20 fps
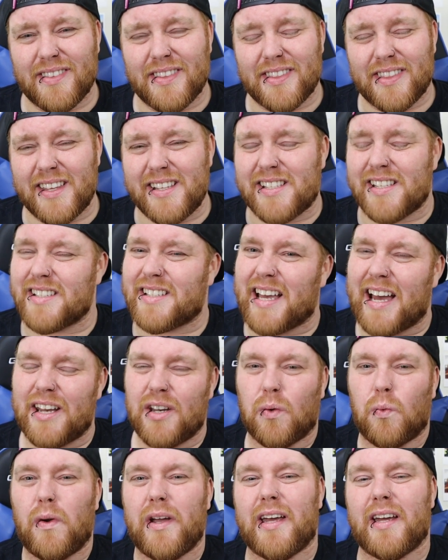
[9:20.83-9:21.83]
This is
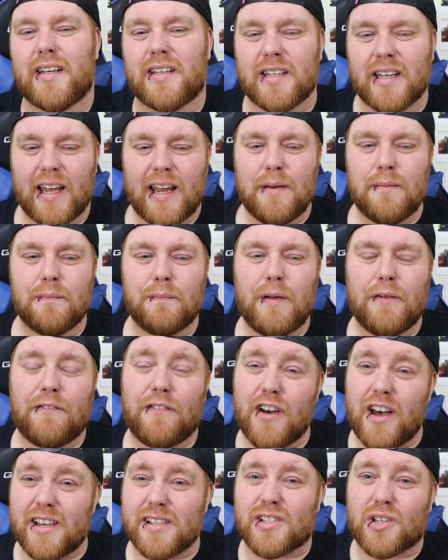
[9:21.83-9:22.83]
kind of weird. In my
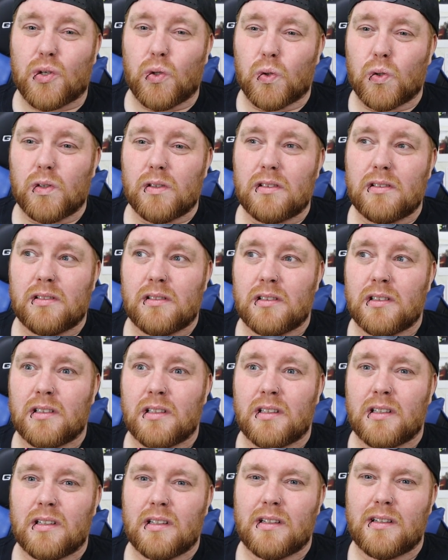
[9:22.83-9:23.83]
first school,
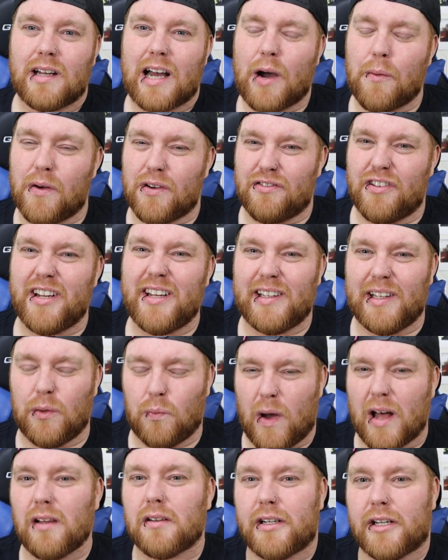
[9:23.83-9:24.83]
I were really
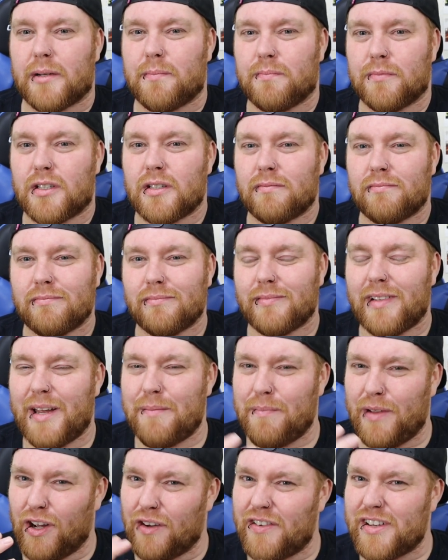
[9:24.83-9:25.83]
welcomed.
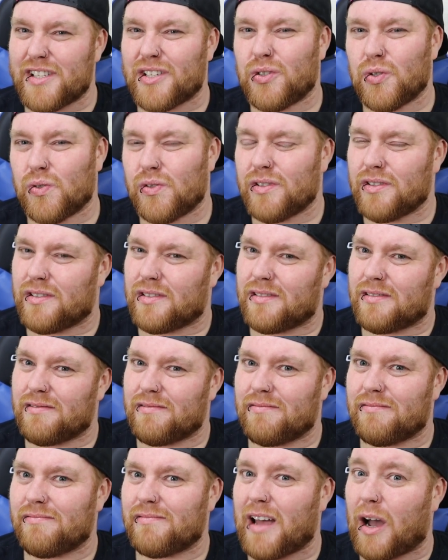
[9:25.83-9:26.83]
In my other schools,
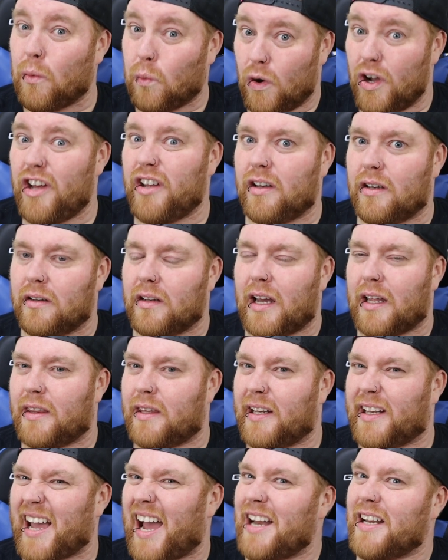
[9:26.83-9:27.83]
I weren't,
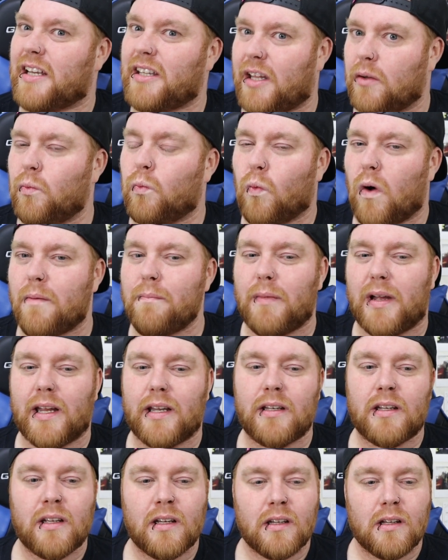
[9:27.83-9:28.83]
and they kind of didn't want me
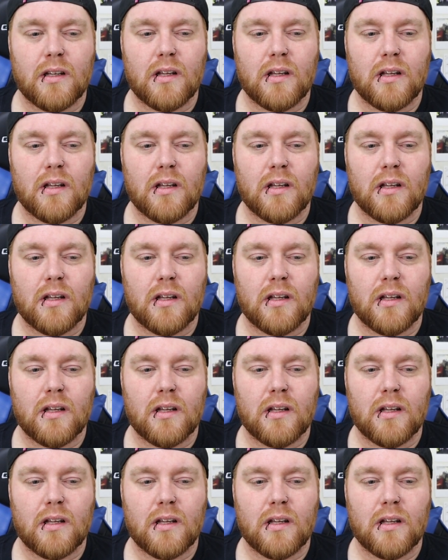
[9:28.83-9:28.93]
in.